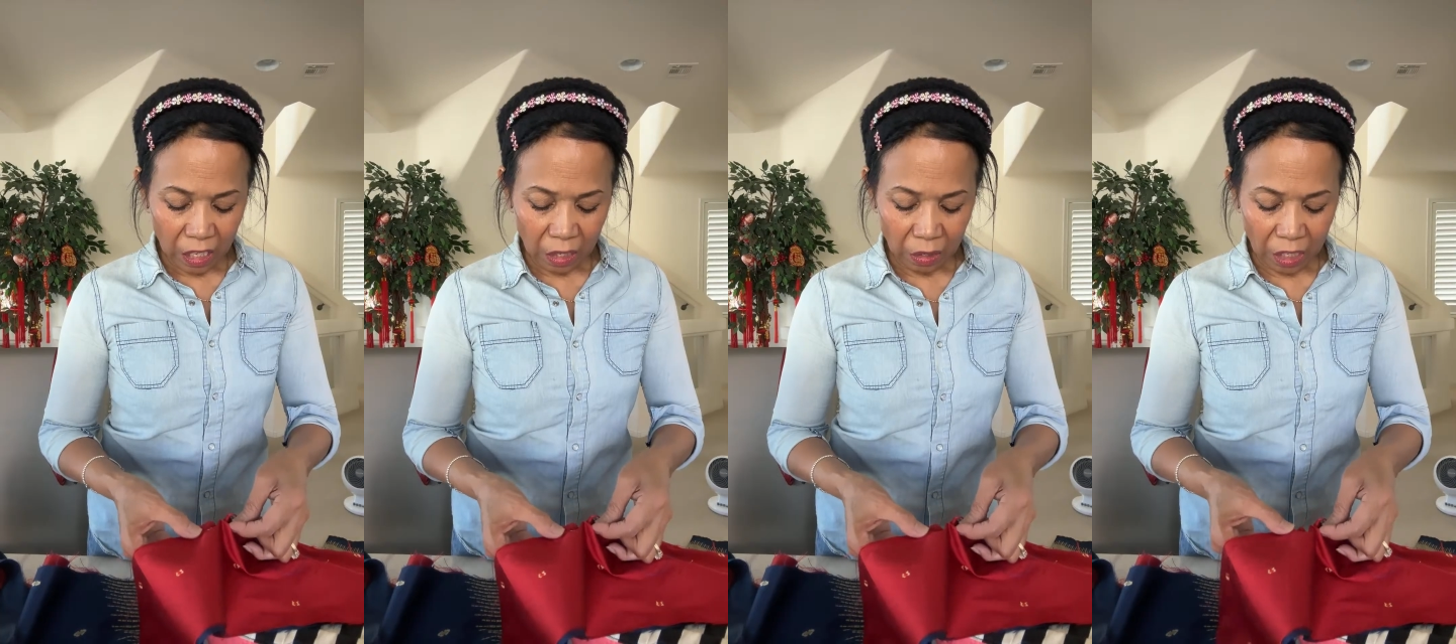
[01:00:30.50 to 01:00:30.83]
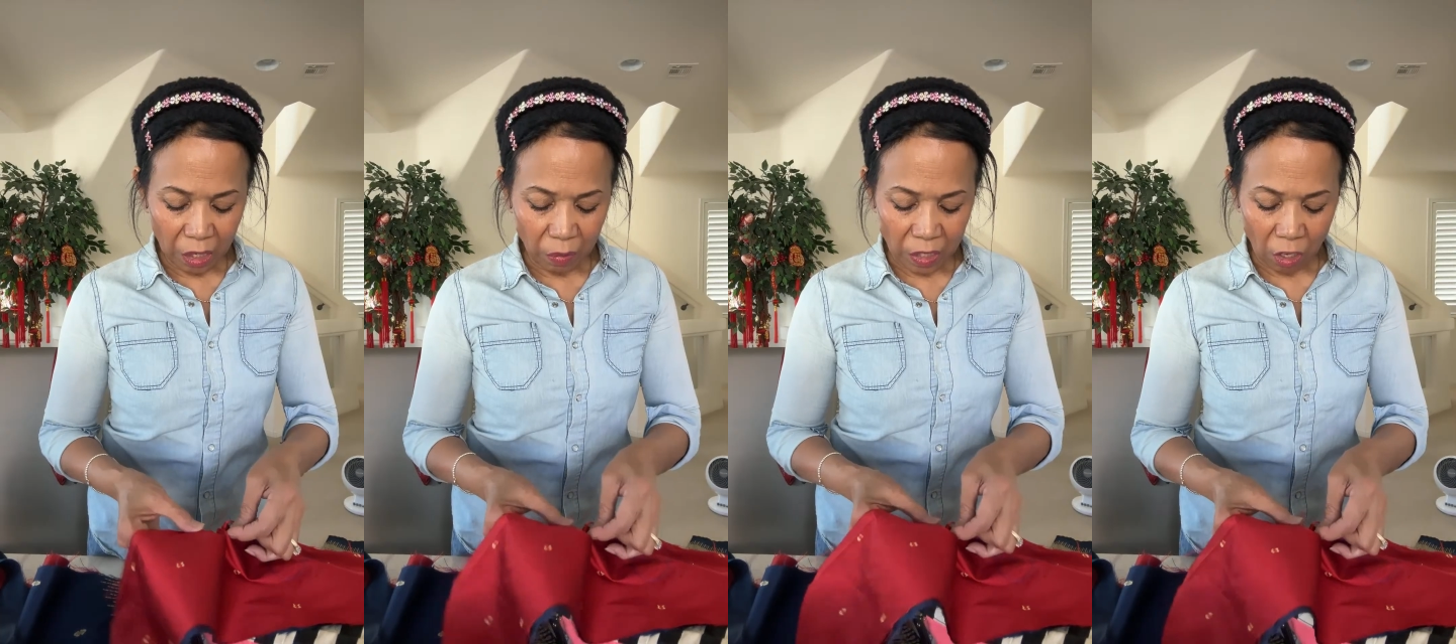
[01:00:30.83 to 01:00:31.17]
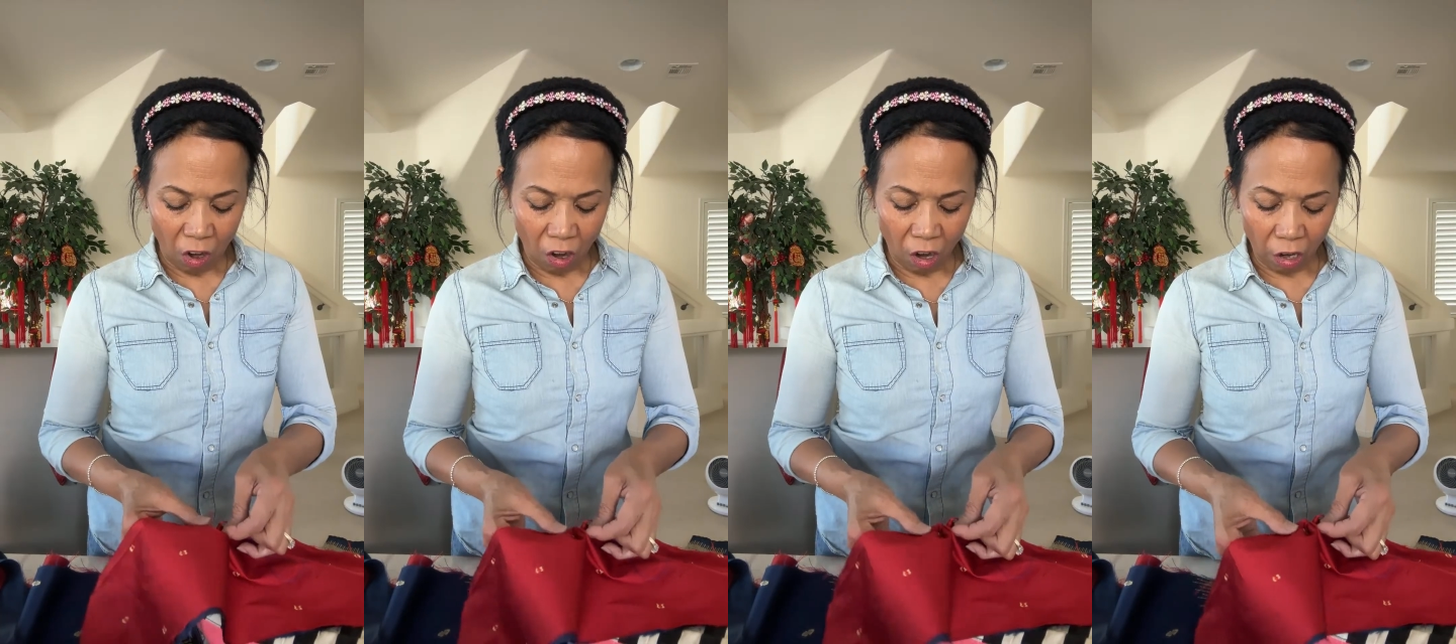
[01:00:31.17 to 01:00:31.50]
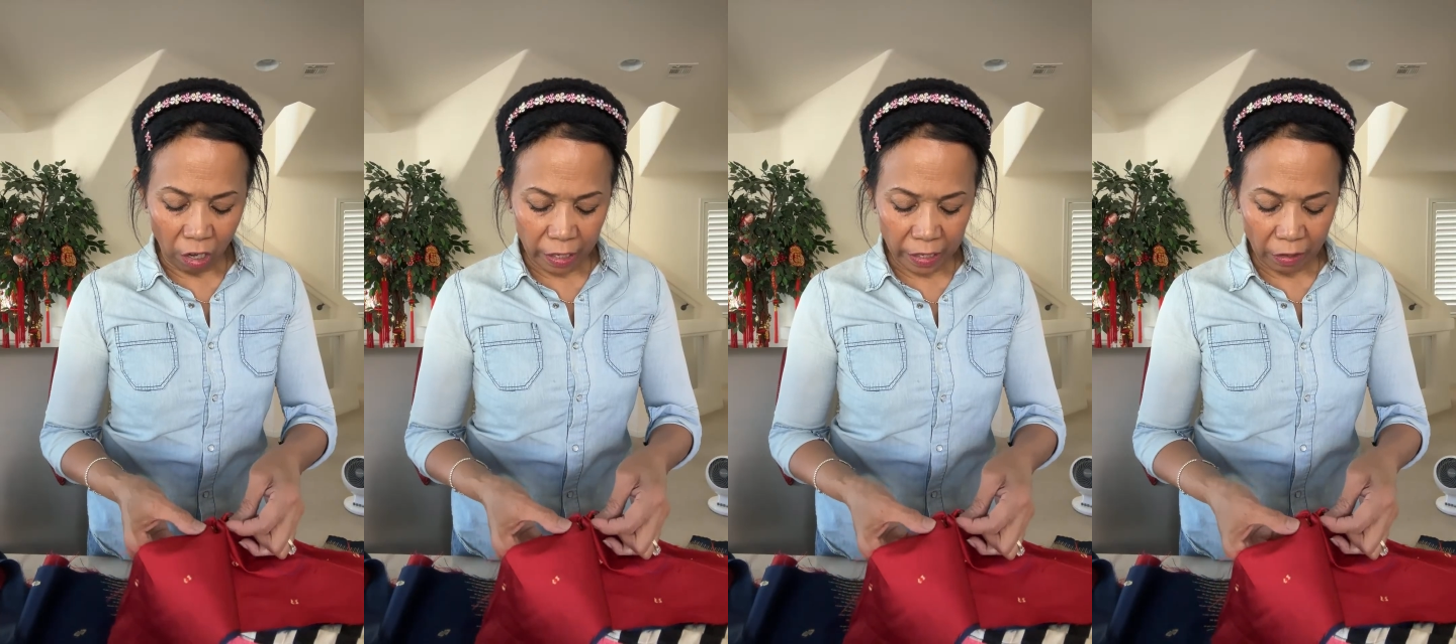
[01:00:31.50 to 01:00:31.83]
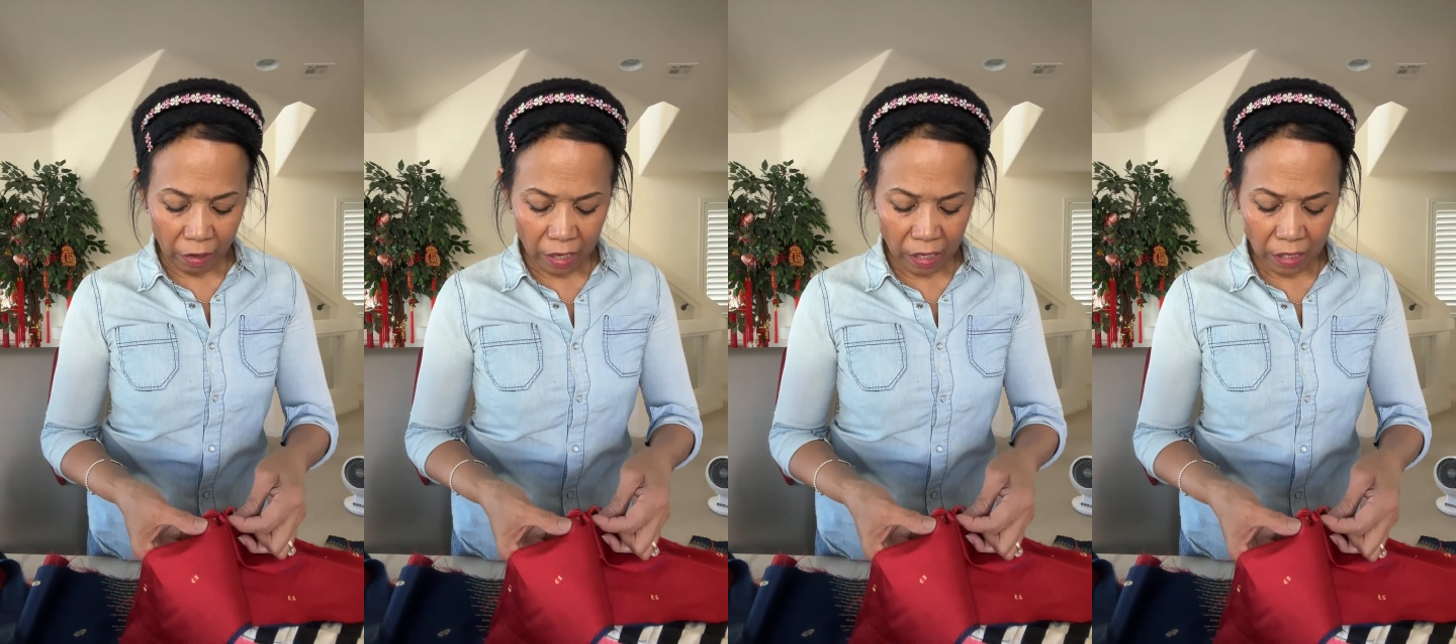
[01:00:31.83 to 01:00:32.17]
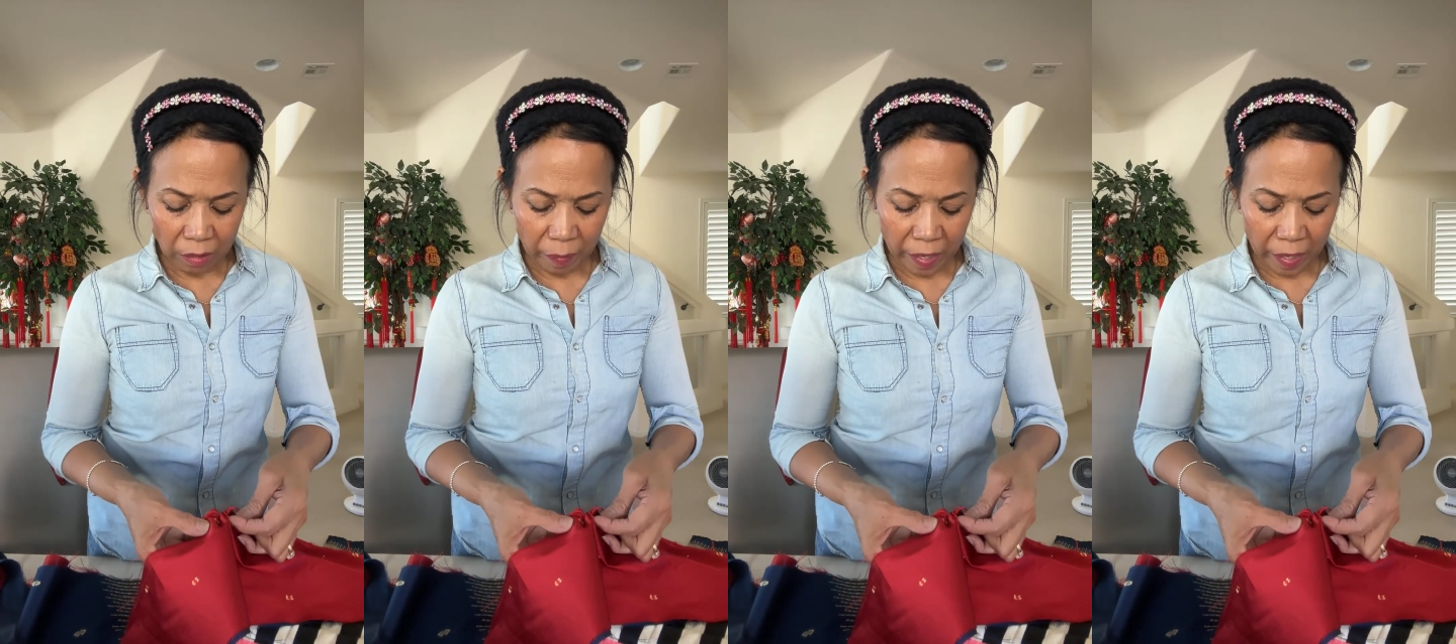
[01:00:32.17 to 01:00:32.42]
he was hard on us,